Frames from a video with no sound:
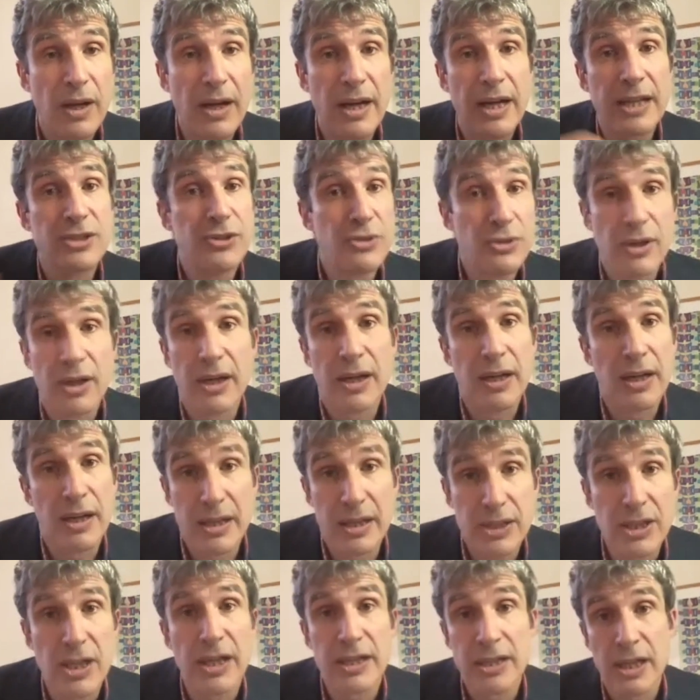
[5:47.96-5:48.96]
I do not,
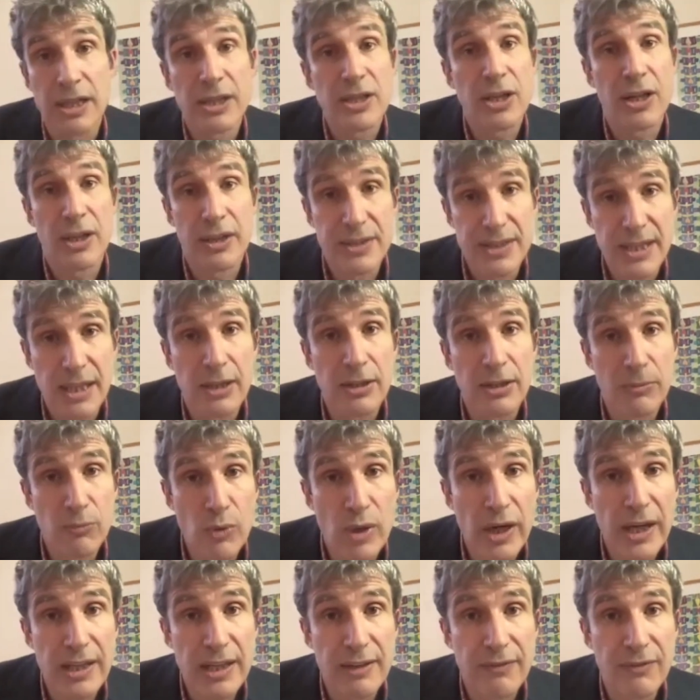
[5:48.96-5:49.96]
I, I can't tell them
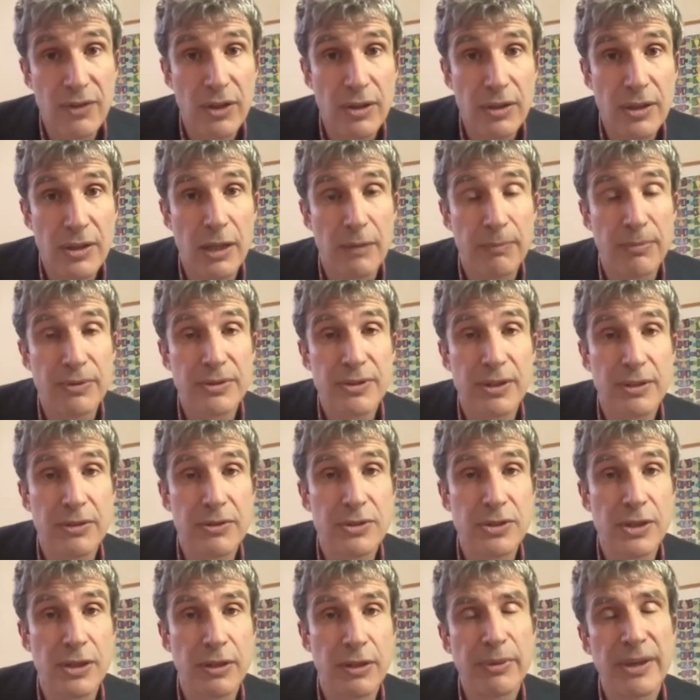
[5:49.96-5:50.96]
why they've got carpal
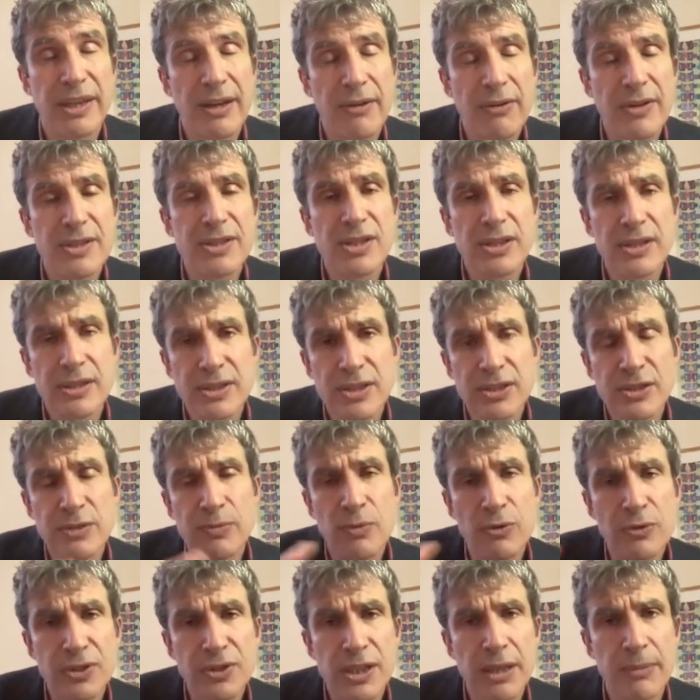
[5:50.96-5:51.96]
tunnel syndrome. But there is a, it's a
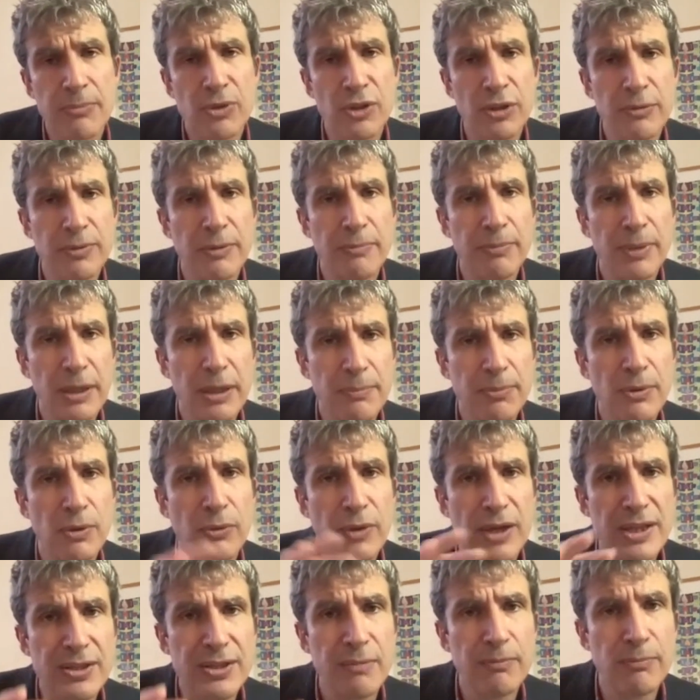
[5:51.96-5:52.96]
small subgroup of people
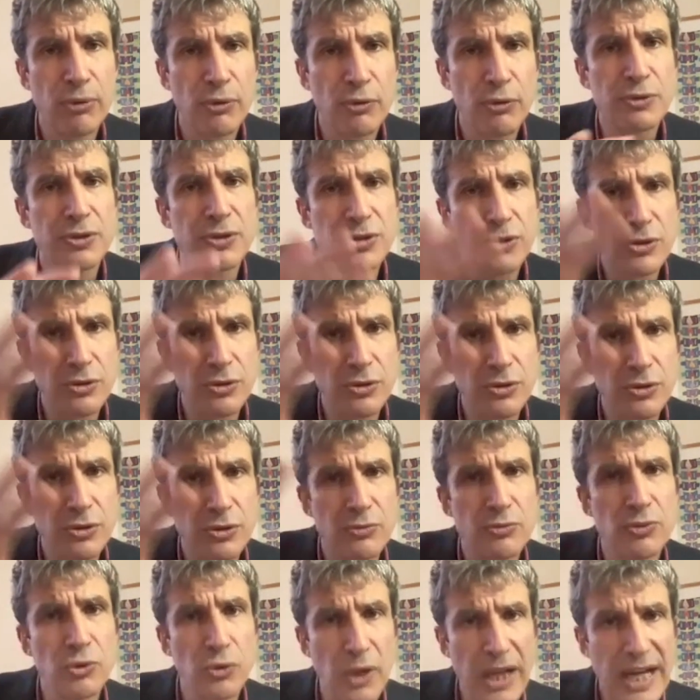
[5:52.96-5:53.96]
where it's important to
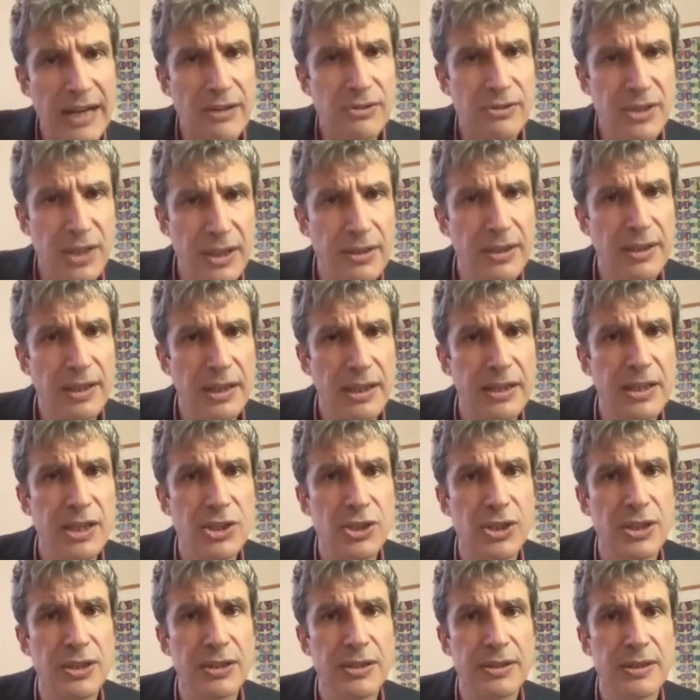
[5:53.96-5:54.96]
rule out other
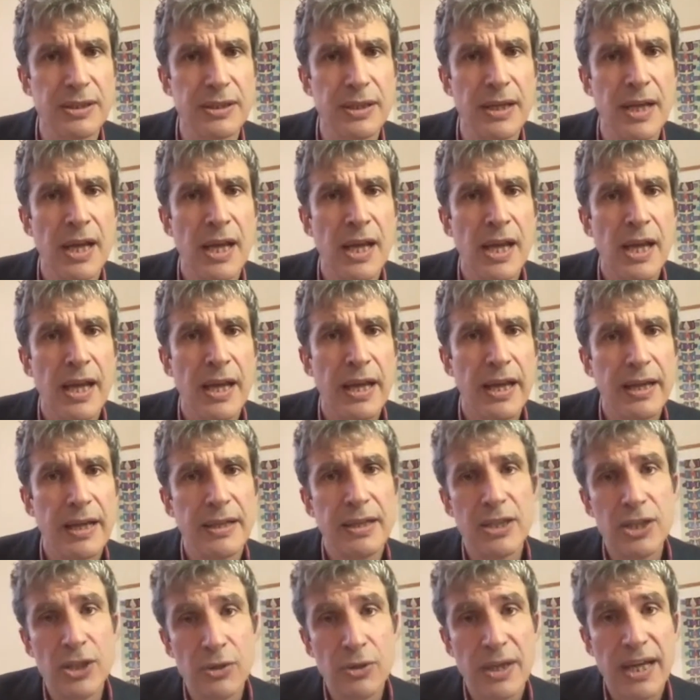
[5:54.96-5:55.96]
conditions. And in
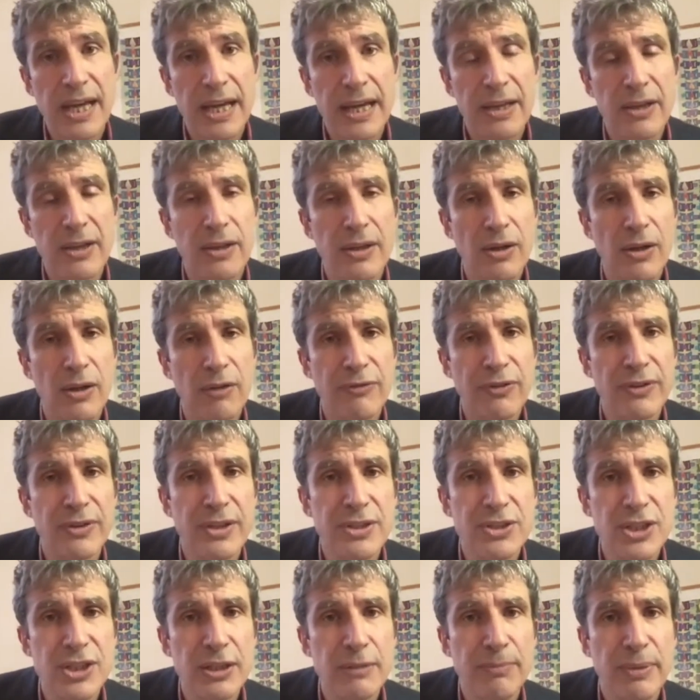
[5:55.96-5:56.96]
the UK, often the
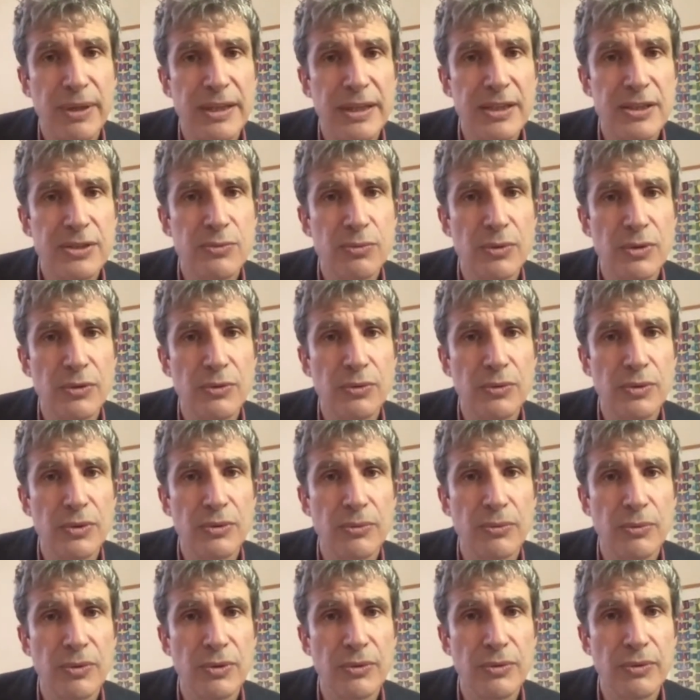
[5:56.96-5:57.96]
GPs will, will,
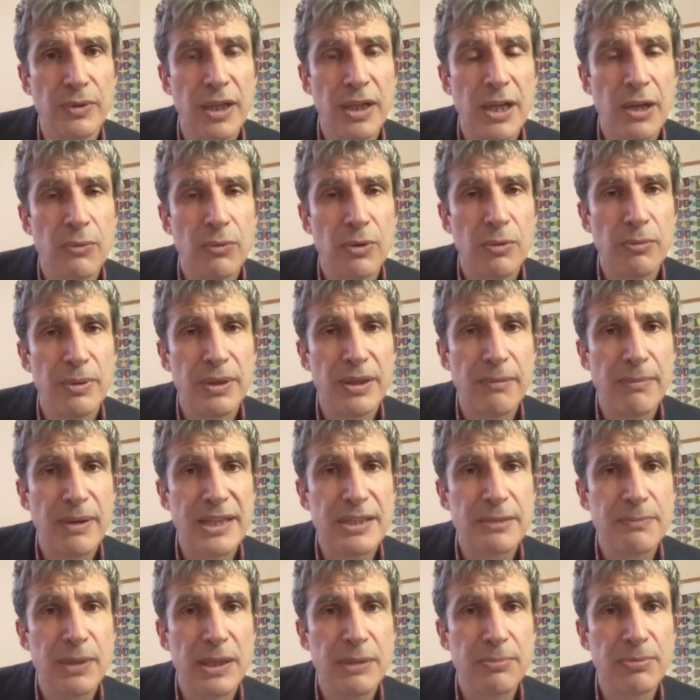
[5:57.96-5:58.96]
will, will be the
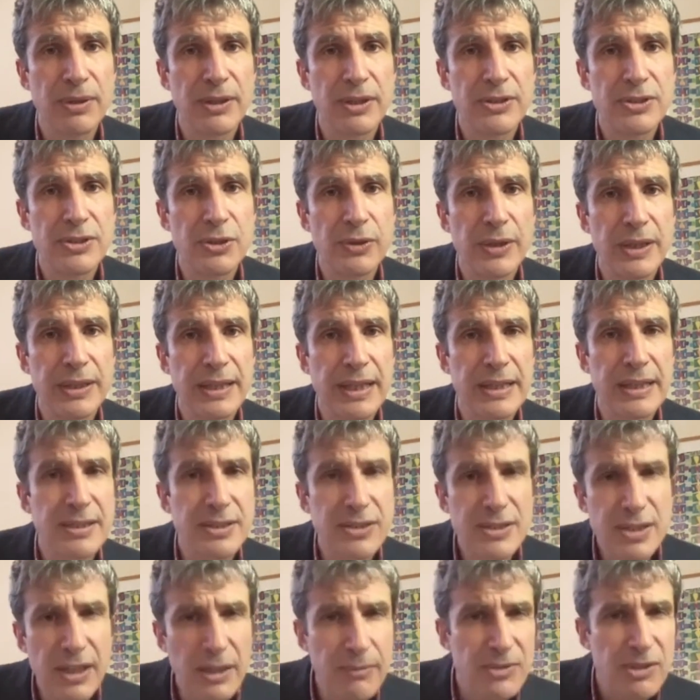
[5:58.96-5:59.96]
best people at doing that in
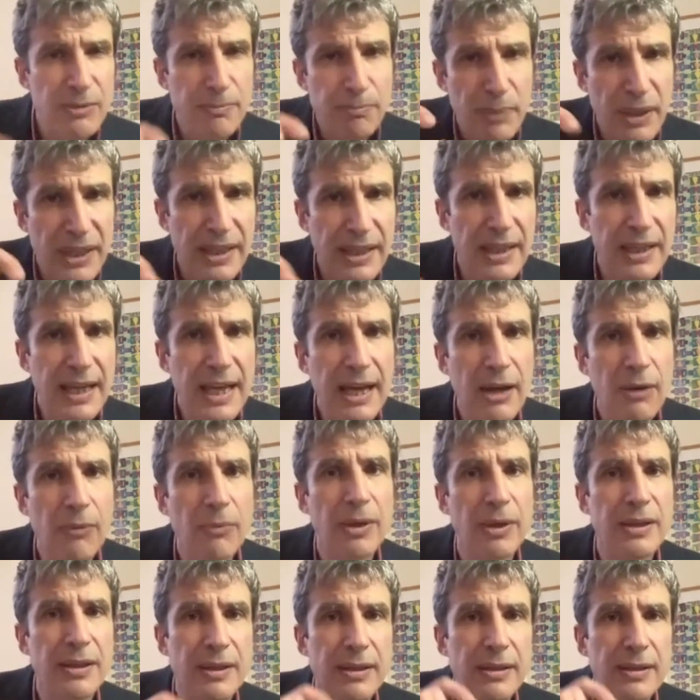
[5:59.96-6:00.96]
terms of picking out
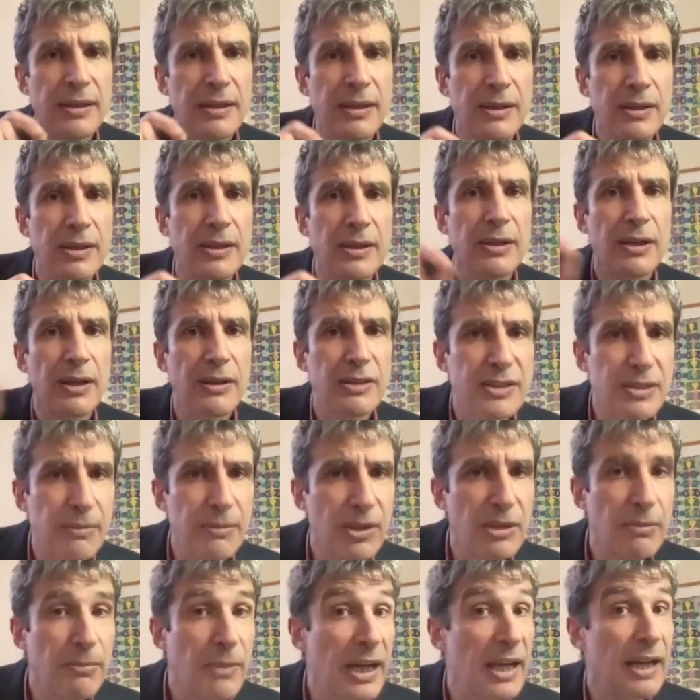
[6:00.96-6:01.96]
whether you know
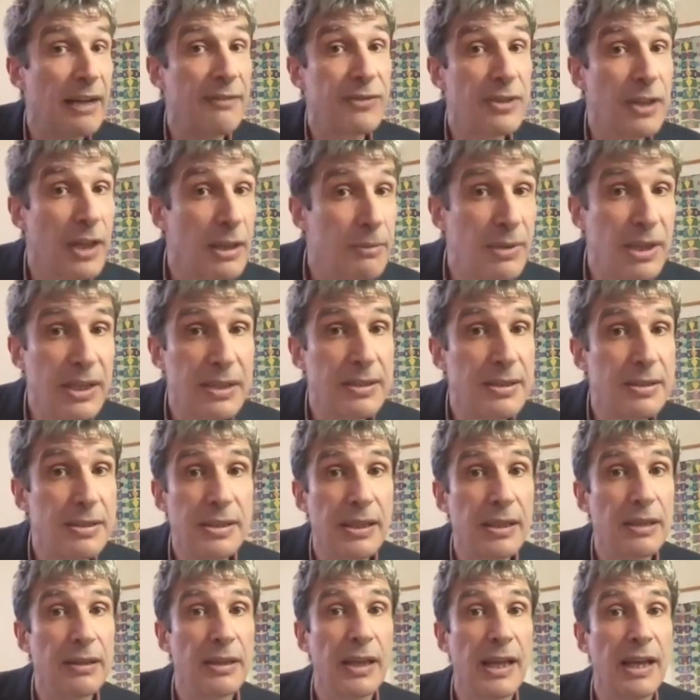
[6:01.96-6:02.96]
somebody might have diabetes
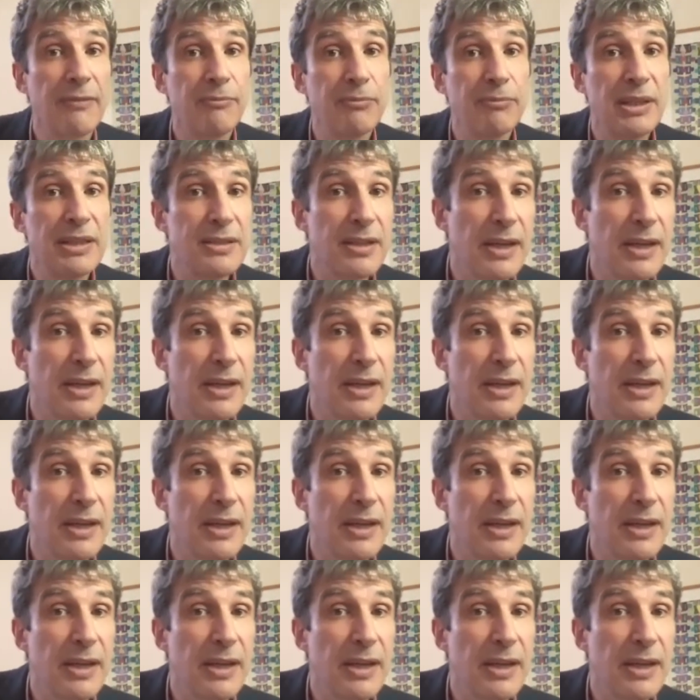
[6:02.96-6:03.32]
uh, they haven't been